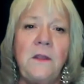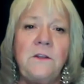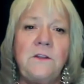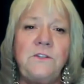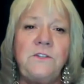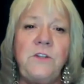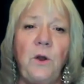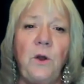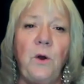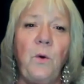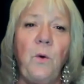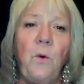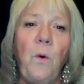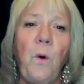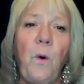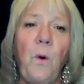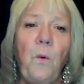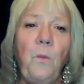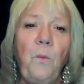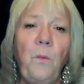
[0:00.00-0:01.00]

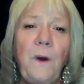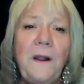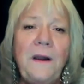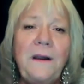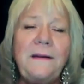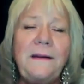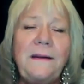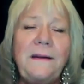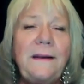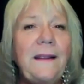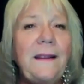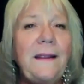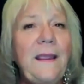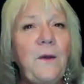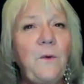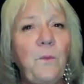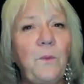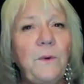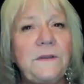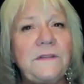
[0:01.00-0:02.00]
So, what
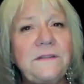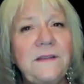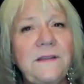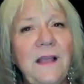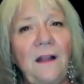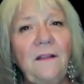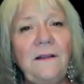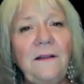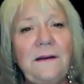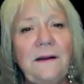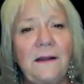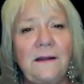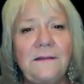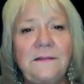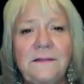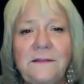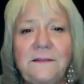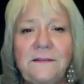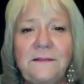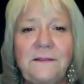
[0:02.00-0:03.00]
it was telling
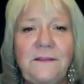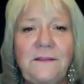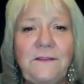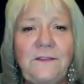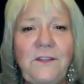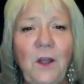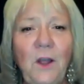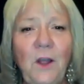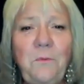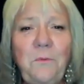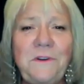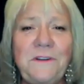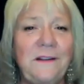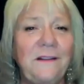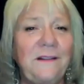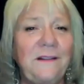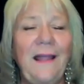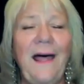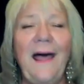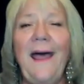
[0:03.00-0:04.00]
us is don't
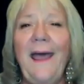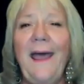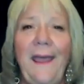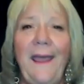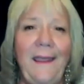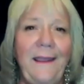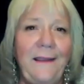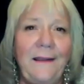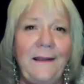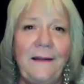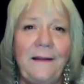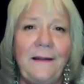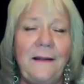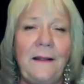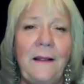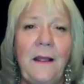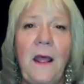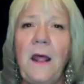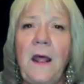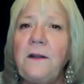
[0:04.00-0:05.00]
delay.
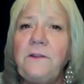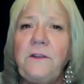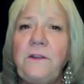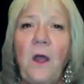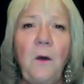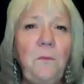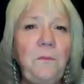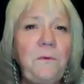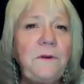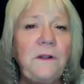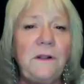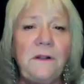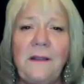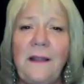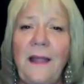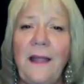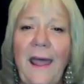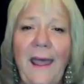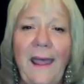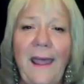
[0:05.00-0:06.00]
Don't
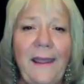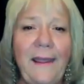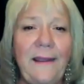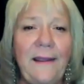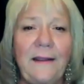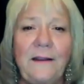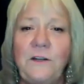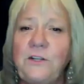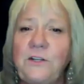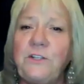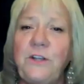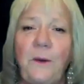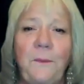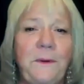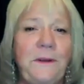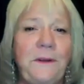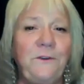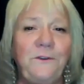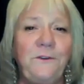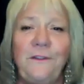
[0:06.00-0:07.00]
delay in
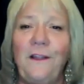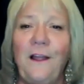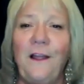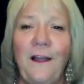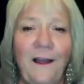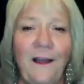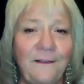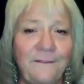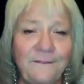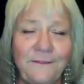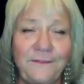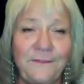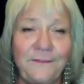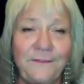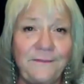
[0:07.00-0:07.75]
showing your love.